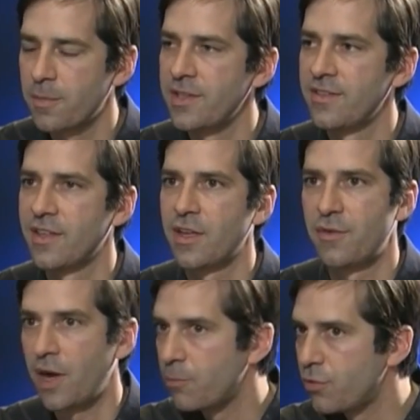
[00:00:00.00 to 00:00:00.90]
companies that
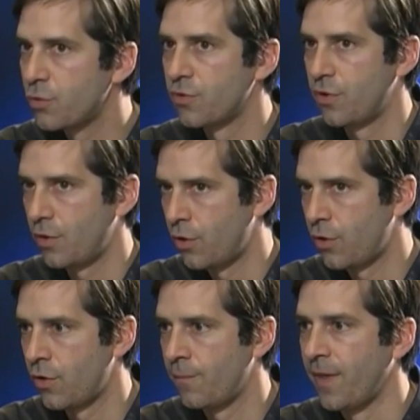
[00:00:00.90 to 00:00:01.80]
have abused
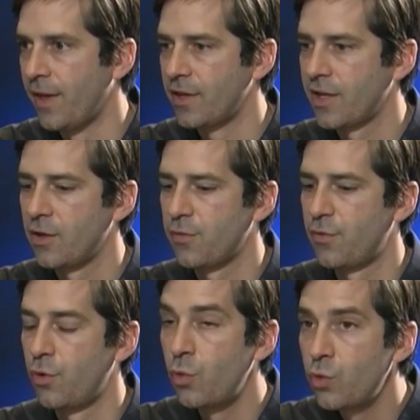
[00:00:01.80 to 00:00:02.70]
kind
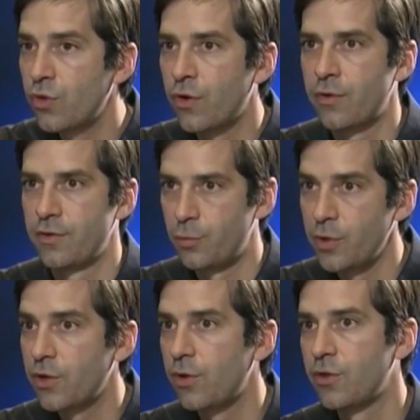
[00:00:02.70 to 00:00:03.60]
of looser
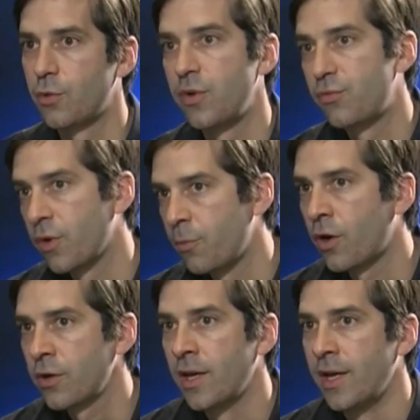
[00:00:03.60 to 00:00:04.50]
regulatory
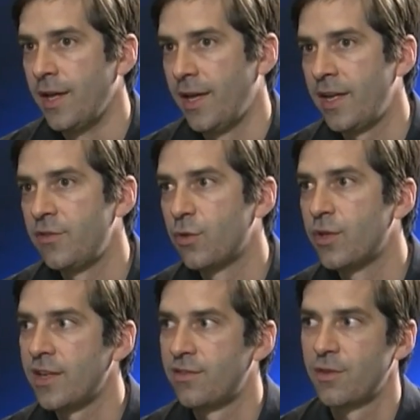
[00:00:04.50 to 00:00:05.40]
framework, and
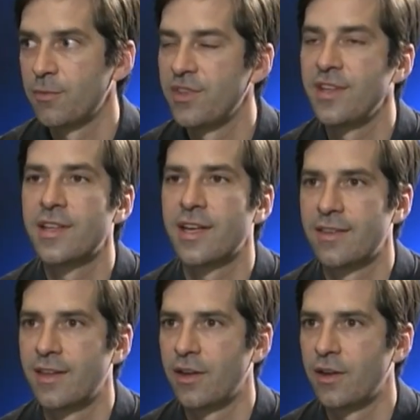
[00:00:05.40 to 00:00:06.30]
so that's something
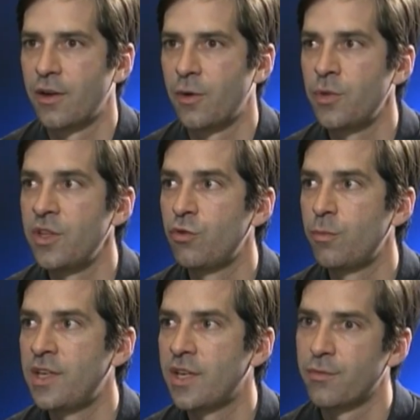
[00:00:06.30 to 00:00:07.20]
that we
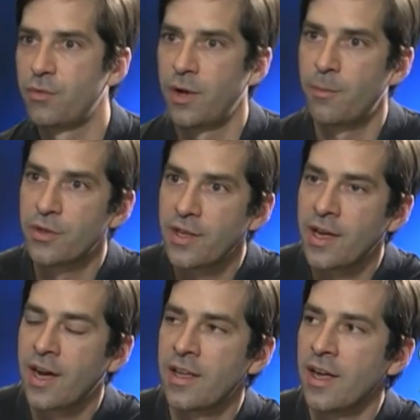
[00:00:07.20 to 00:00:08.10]
need to be careful about
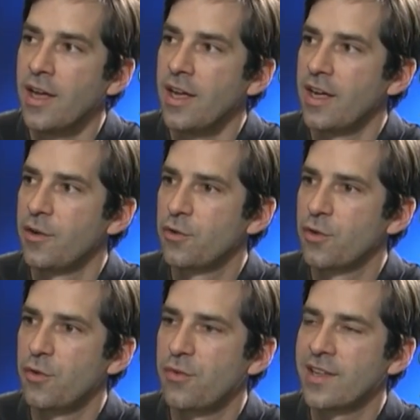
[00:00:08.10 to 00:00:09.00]
AI, and
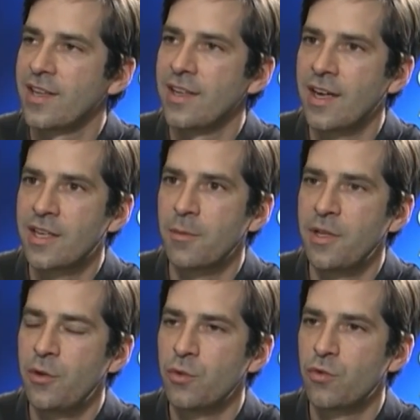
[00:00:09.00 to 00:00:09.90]
also the fact that AI
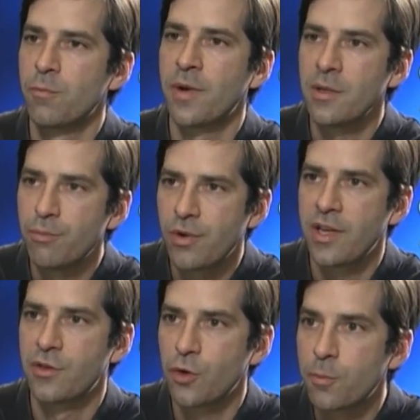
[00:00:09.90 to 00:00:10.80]
can be used to
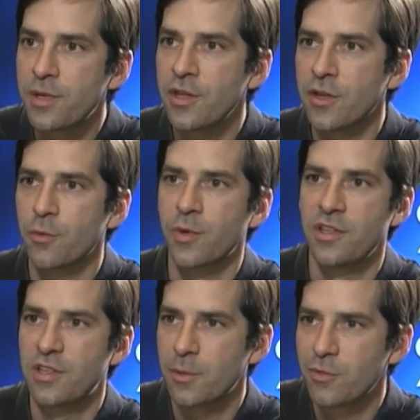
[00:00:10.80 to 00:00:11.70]
manipulate the opinion
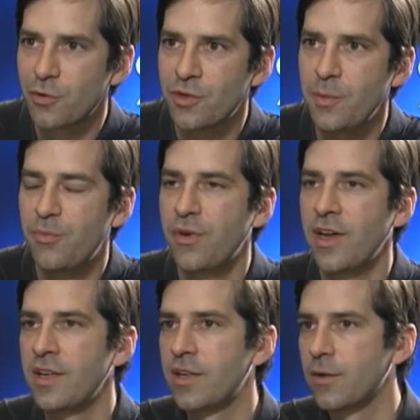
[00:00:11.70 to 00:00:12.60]
when it comes to
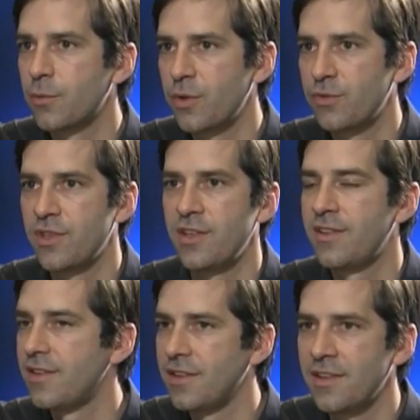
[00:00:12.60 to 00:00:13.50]
deepfake. We've
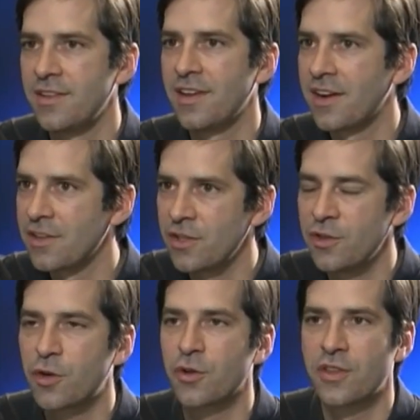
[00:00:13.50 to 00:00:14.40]
seen it in India
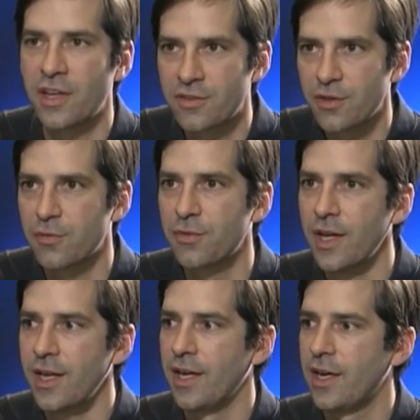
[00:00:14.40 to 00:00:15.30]
and in the context of
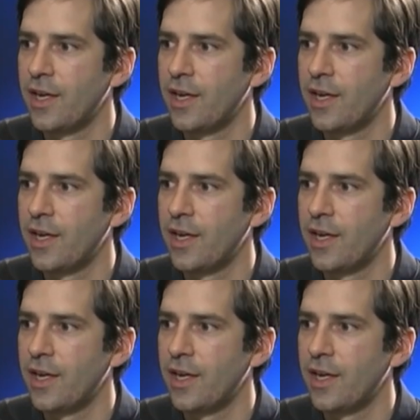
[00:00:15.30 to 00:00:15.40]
